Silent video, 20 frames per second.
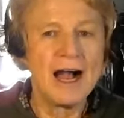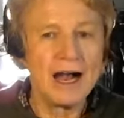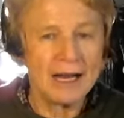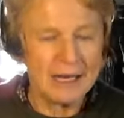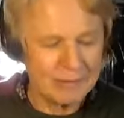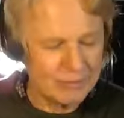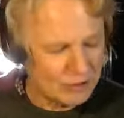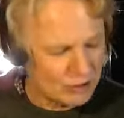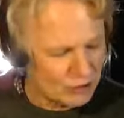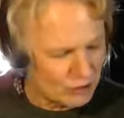
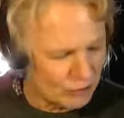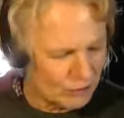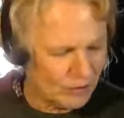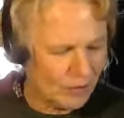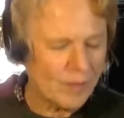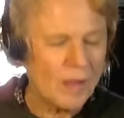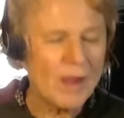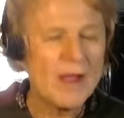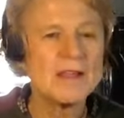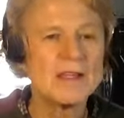I am
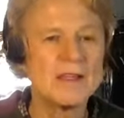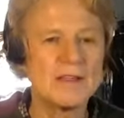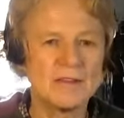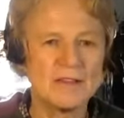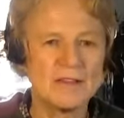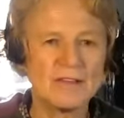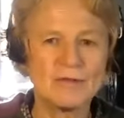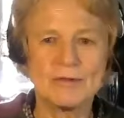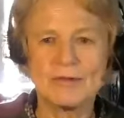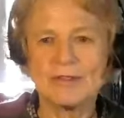sure that
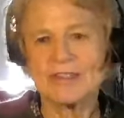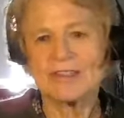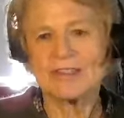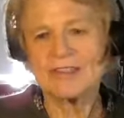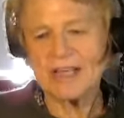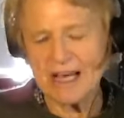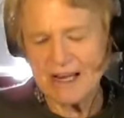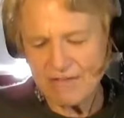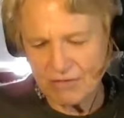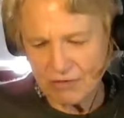this was a
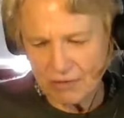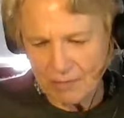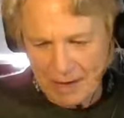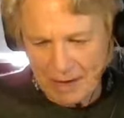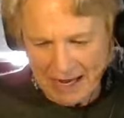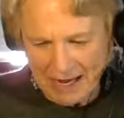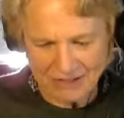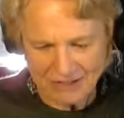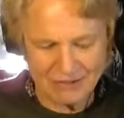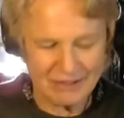sign from
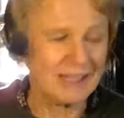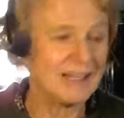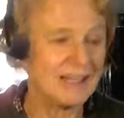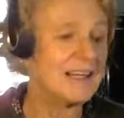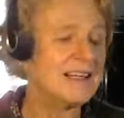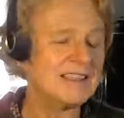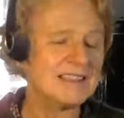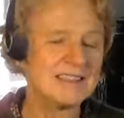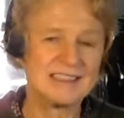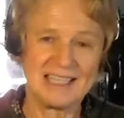Patrick
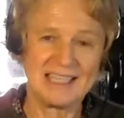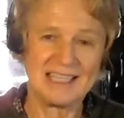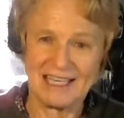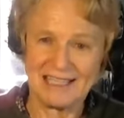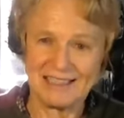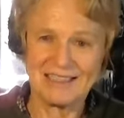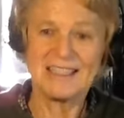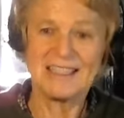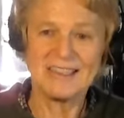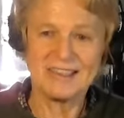saying
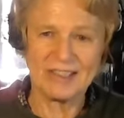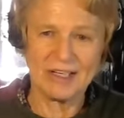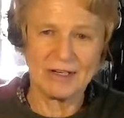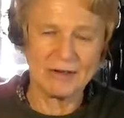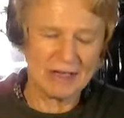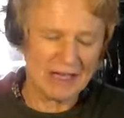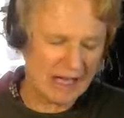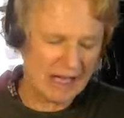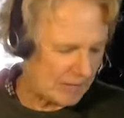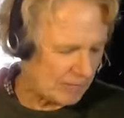yeah. that he's
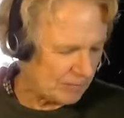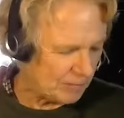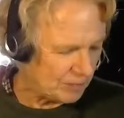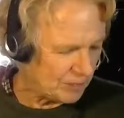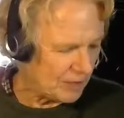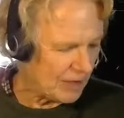okay.